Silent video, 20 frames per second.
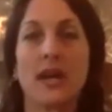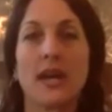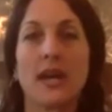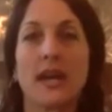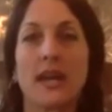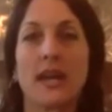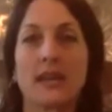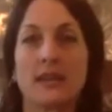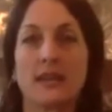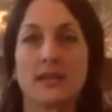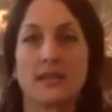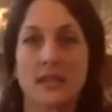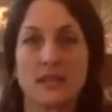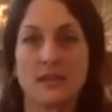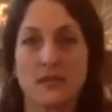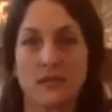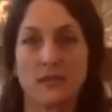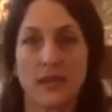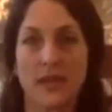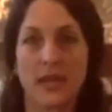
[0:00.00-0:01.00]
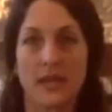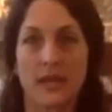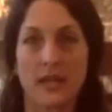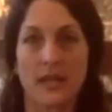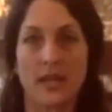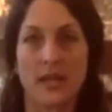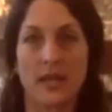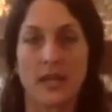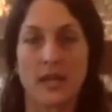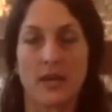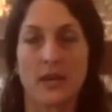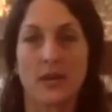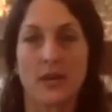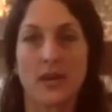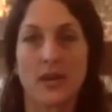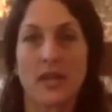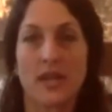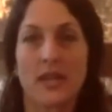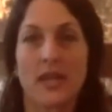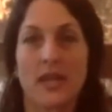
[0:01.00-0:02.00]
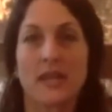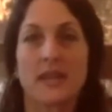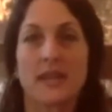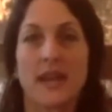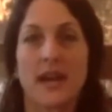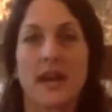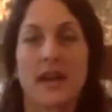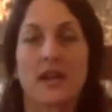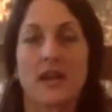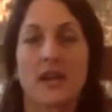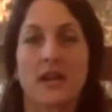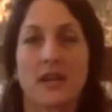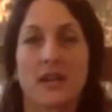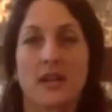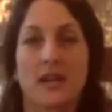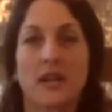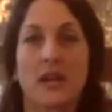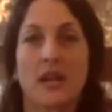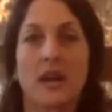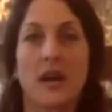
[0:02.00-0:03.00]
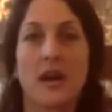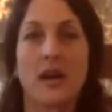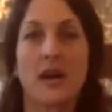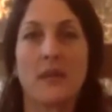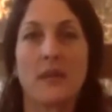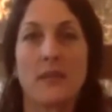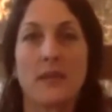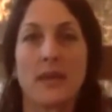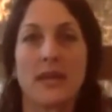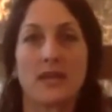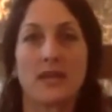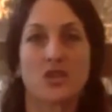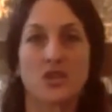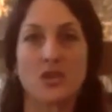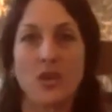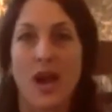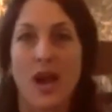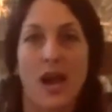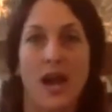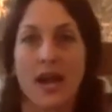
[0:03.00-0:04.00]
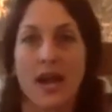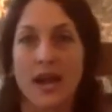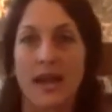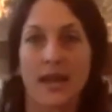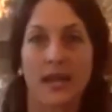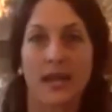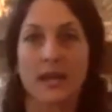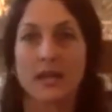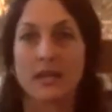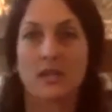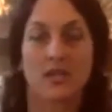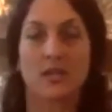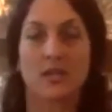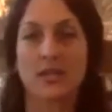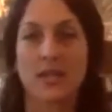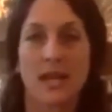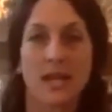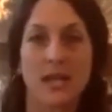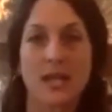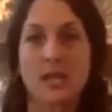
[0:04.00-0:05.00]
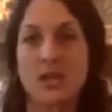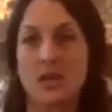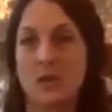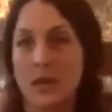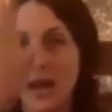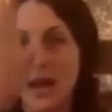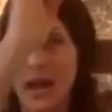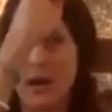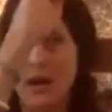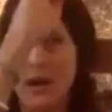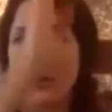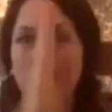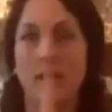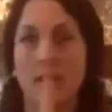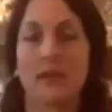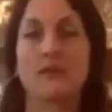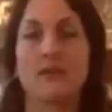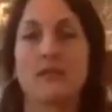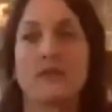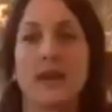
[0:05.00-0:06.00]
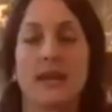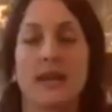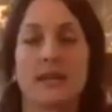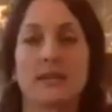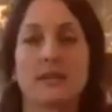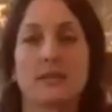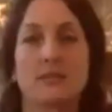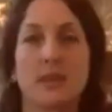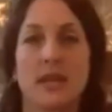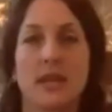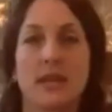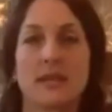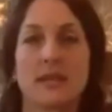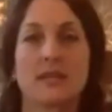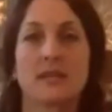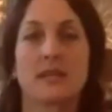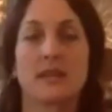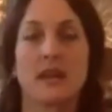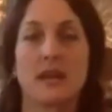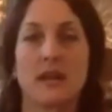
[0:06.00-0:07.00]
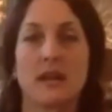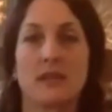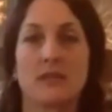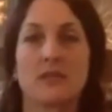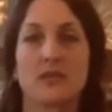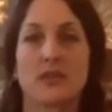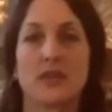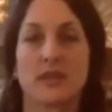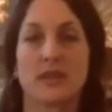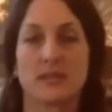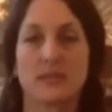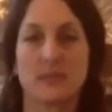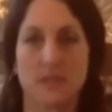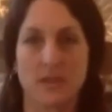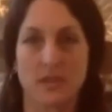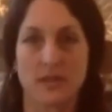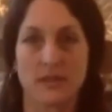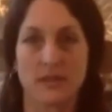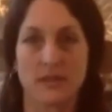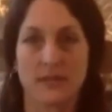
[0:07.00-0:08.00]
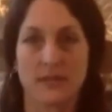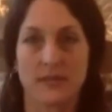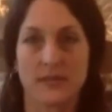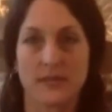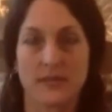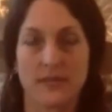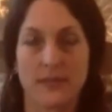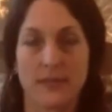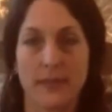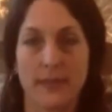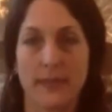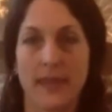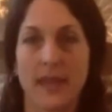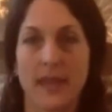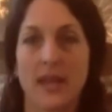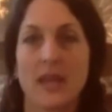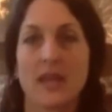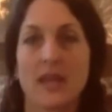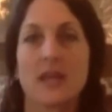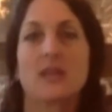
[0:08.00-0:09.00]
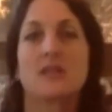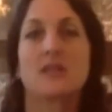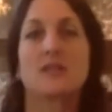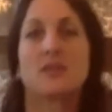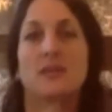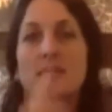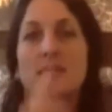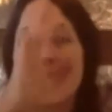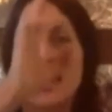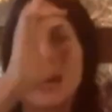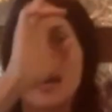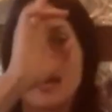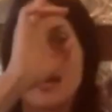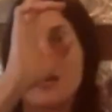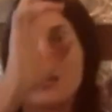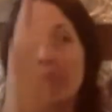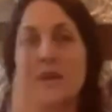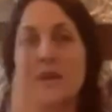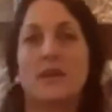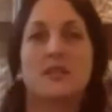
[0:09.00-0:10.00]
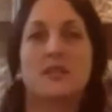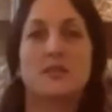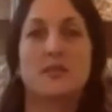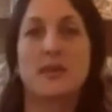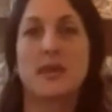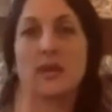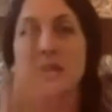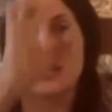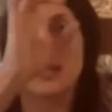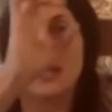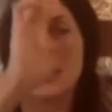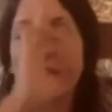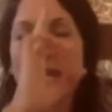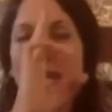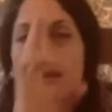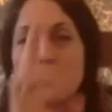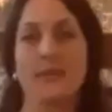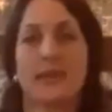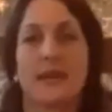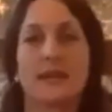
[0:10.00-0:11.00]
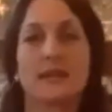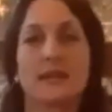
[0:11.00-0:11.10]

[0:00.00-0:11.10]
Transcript: and the deflated ego that are going to come and try to take you out of that space of transmission. So then once we can keep that